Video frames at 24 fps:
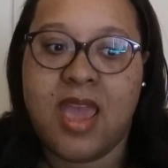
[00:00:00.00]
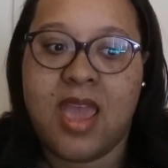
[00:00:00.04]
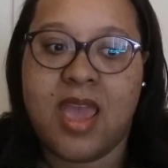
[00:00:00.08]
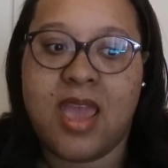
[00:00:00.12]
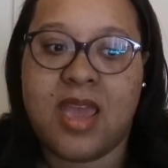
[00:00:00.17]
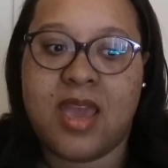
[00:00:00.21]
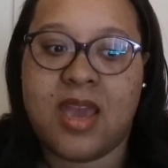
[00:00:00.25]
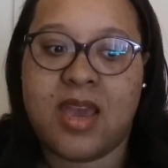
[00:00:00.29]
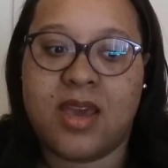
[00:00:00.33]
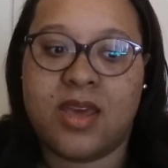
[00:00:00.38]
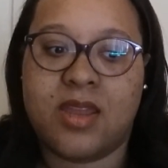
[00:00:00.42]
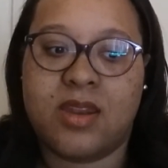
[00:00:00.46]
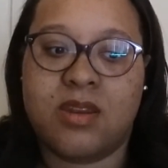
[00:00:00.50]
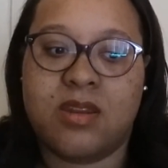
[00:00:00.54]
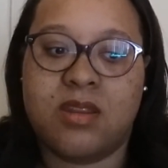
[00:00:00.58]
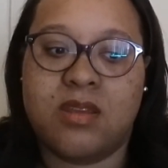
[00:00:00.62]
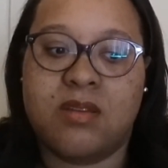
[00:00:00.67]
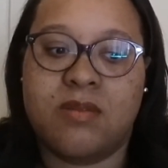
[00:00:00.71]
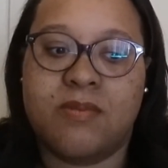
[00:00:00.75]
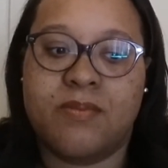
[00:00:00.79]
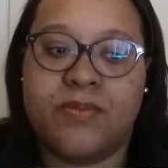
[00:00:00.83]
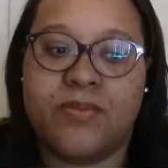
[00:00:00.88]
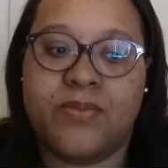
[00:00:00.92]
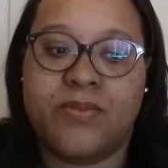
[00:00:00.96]
And
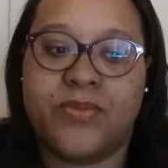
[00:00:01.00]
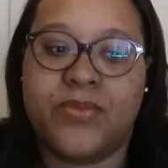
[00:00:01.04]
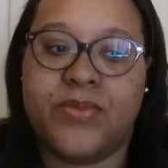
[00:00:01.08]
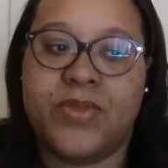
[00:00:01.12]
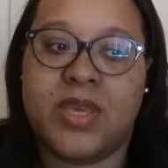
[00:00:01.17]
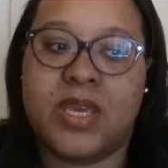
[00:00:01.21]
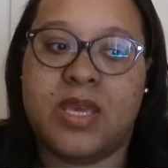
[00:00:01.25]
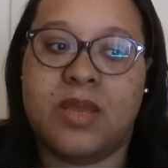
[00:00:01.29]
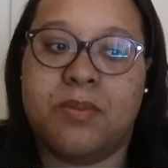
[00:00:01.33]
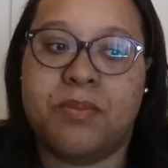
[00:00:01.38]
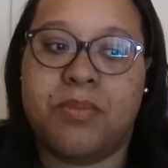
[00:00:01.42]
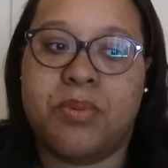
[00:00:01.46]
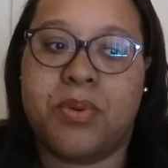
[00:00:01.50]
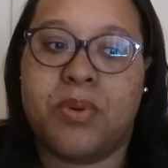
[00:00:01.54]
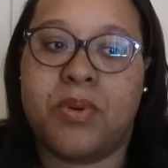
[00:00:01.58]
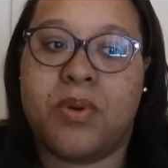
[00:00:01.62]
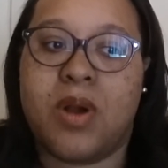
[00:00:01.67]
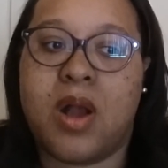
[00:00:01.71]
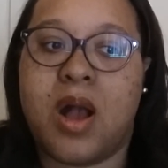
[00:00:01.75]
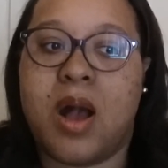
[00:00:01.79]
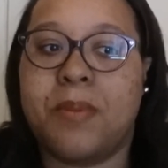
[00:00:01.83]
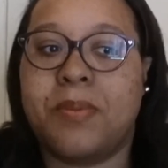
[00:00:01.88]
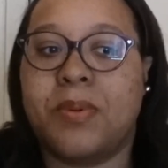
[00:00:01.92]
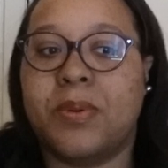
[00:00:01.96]
then
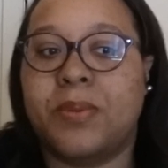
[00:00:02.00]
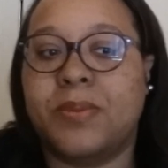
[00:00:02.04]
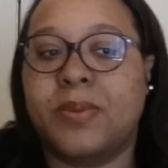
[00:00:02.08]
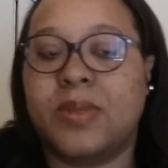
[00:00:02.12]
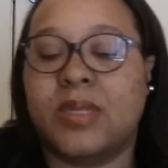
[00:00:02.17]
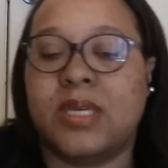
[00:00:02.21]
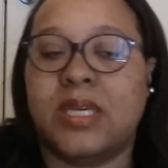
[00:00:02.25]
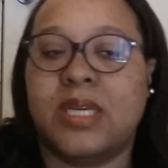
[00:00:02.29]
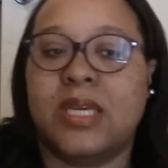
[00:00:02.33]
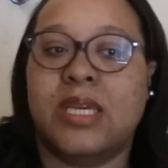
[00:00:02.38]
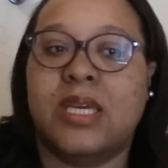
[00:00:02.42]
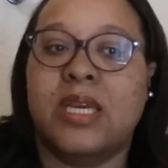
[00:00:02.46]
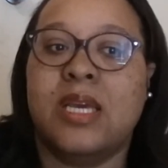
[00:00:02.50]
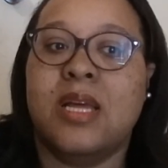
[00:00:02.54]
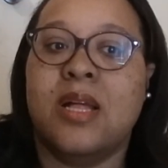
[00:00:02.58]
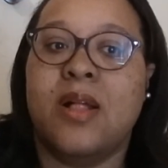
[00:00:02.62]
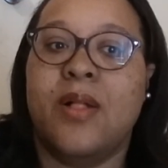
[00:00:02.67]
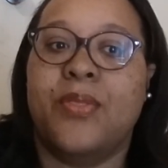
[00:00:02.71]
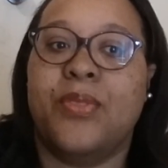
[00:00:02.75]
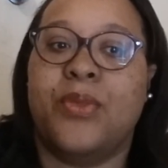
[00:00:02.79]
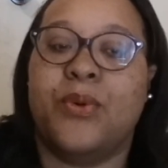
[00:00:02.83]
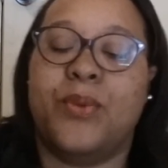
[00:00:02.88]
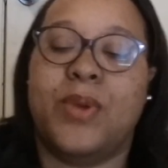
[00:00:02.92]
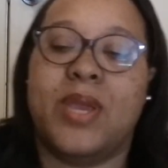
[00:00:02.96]
probably
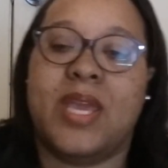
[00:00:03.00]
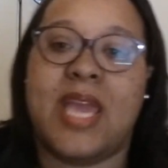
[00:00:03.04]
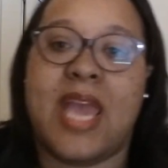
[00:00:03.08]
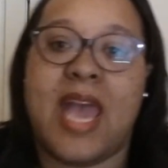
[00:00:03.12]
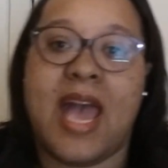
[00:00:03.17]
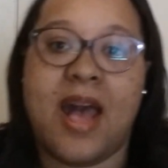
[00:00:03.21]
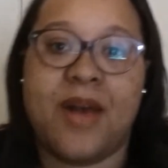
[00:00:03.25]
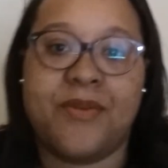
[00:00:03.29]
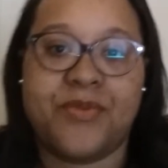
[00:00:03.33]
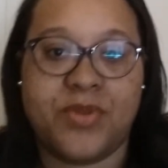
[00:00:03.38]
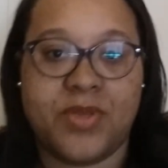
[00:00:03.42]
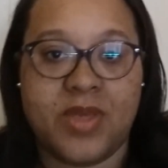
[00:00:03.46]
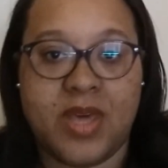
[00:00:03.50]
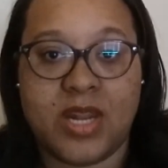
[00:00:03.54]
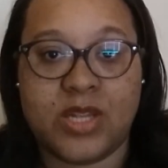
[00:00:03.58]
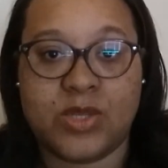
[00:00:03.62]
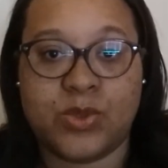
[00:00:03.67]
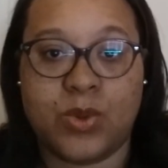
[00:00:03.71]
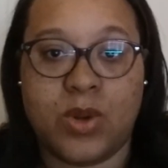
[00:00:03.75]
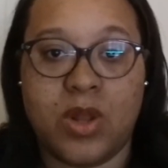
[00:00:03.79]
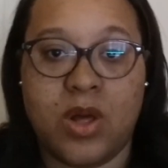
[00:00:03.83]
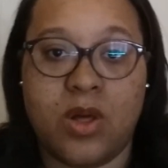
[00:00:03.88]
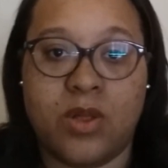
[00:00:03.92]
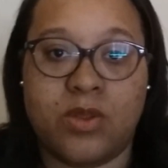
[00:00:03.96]
the week after that
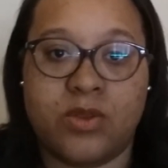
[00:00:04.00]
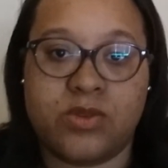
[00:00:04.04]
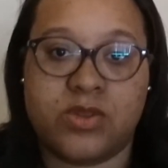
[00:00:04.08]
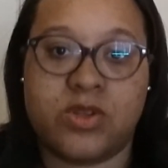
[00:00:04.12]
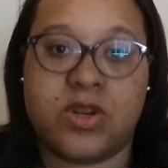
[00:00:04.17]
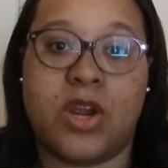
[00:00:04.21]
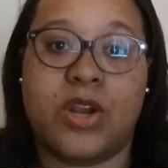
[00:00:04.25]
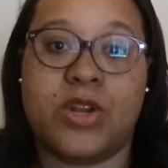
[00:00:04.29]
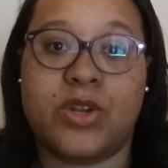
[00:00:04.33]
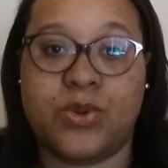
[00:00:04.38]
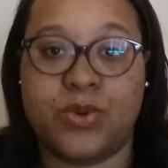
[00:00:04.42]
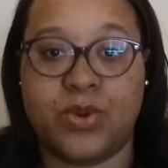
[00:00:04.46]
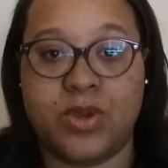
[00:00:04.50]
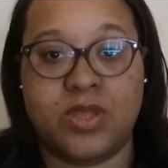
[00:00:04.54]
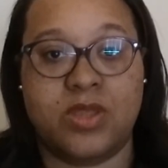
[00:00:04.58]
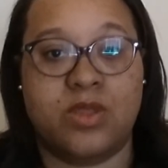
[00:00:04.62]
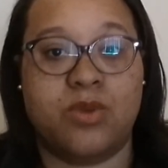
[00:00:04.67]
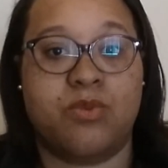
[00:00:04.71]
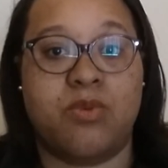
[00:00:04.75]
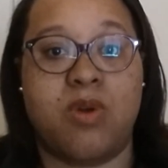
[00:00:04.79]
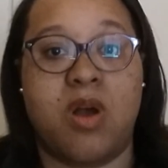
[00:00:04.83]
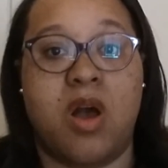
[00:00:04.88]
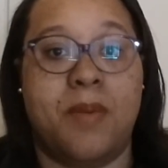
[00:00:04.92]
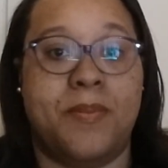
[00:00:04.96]
is when I'll start doing
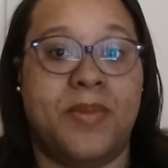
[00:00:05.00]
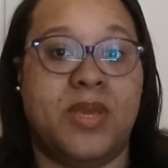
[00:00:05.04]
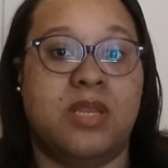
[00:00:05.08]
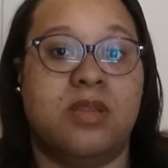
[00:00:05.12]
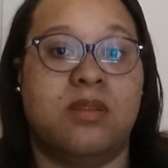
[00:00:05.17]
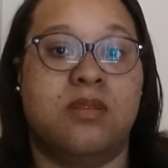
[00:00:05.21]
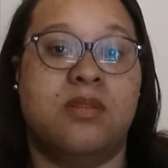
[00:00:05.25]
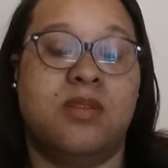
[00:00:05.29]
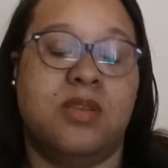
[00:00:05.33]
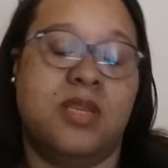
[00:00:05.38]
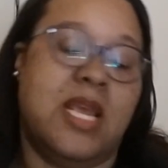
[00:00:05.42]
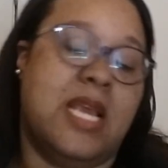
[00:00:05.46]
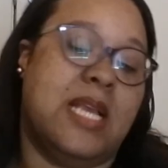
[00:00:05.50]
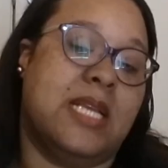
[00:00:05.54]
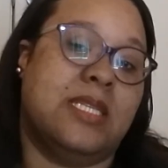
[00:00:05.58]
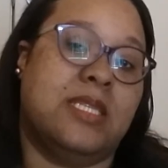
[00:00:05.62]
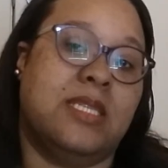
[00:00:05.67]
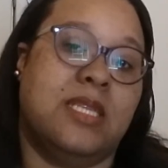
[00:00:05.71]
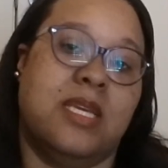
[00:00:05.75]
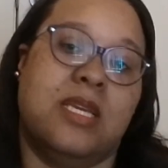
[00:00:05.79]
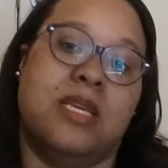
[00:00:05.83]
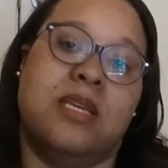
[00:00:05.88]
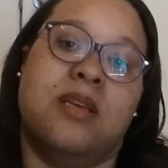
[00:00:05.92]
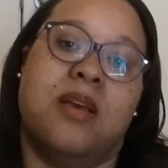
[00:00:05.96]
the ramen
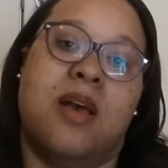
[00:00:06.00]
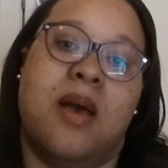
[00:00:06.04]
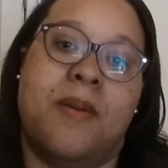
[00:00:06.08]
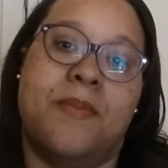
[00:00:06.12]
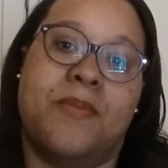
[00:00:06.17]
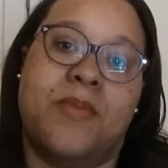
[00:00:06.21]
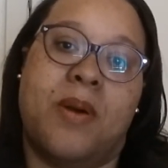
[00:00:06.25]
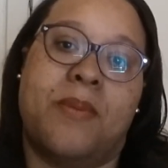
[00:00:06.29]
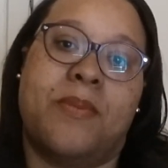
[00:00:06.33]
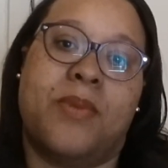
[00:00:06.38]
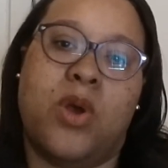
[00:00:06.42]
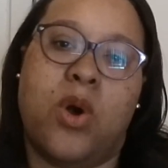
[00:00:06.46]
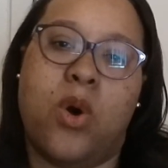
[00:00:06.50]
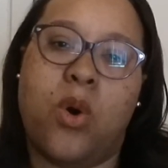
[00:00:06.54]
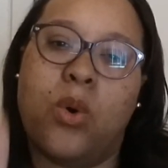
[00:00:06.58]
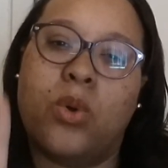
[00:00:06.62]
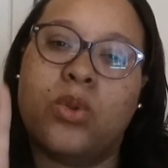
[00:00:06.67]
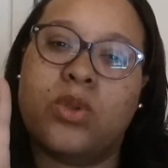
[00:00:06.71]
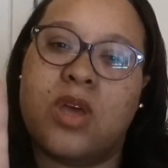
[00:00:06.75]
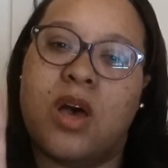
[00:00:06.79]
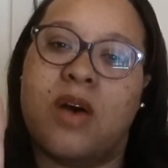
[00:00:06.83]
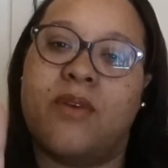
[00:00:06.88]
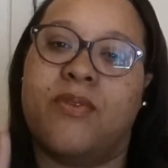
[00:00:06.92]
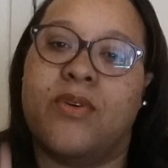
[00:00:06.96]
tasting. I'm going to
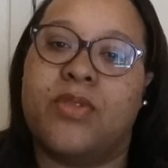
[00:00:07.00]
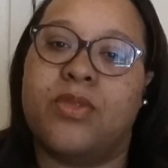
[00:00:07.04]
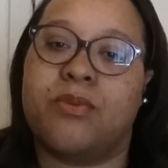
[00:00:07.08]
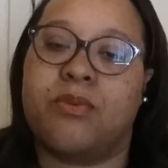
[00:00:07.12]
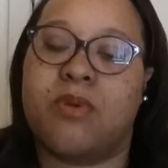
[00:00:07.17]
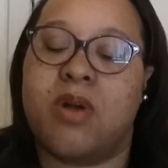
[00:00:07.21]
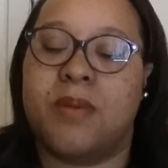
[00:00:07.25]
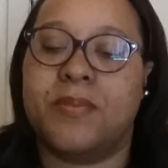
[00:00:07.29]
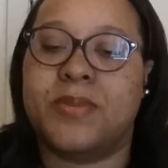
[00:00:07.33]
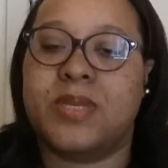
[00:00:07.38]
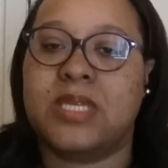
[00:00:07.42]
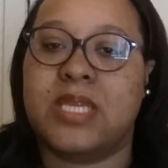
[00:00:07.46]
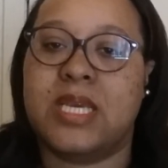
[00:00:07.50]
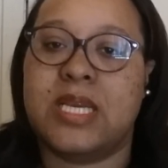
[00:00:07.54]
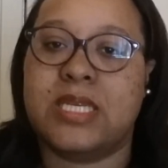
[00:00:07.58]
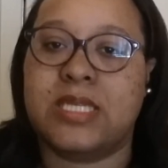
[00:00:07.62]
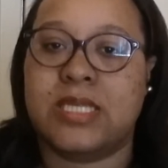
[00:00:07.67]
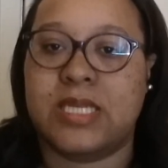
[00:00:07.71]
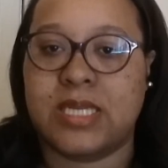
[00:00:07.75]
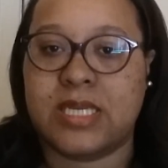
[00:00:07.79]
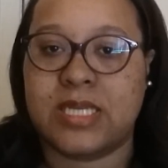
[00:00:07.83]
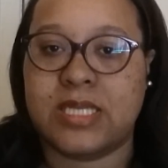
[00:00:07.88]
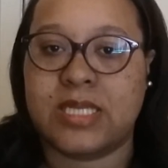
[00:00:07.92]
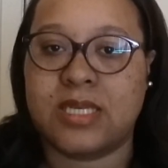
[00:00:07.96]
hold off on the ramen
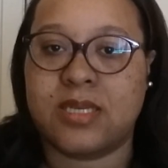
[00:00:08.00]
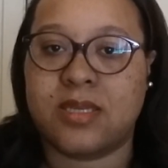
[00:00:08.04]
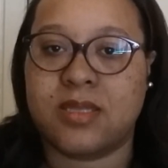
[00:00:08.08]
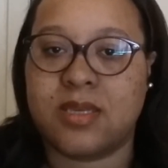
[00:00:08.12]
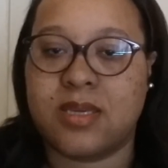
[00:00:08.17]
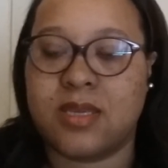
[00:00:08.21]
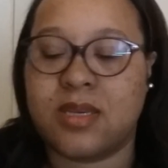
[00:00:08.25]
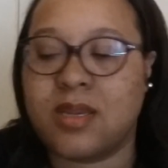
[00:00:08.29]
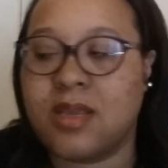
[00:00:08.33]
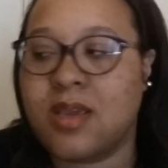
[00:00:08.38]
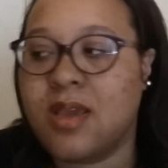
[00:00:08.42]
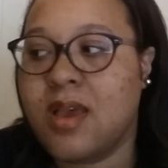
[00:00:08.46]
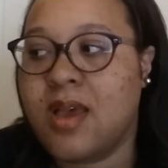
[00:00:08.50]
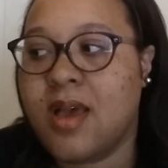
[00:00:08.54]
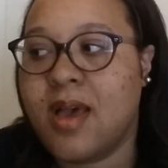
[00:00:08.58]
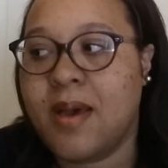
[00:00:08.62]
tasting until then.